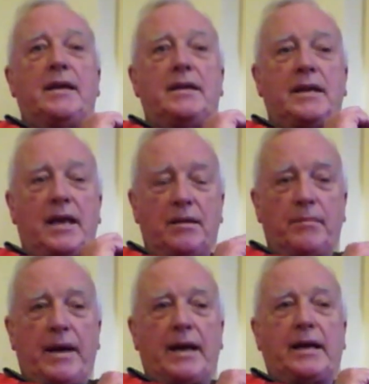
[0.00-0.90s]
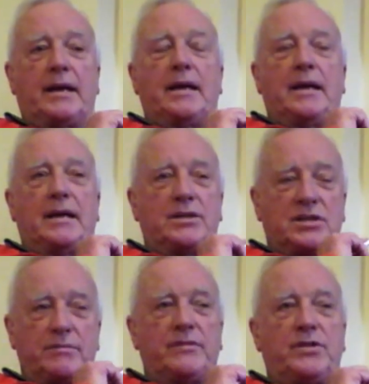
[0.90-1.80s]
He came back, and
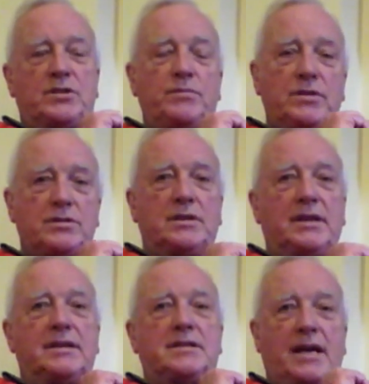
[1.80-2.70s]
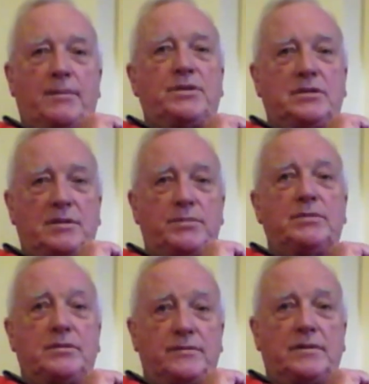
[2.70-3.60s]
some of his music is absolutely
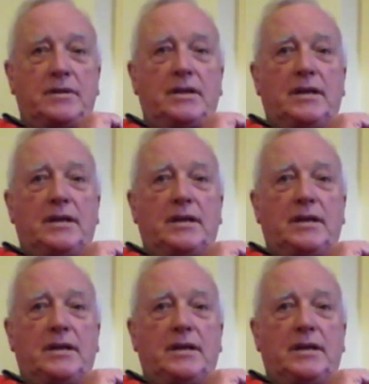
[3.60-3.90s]
beautiful.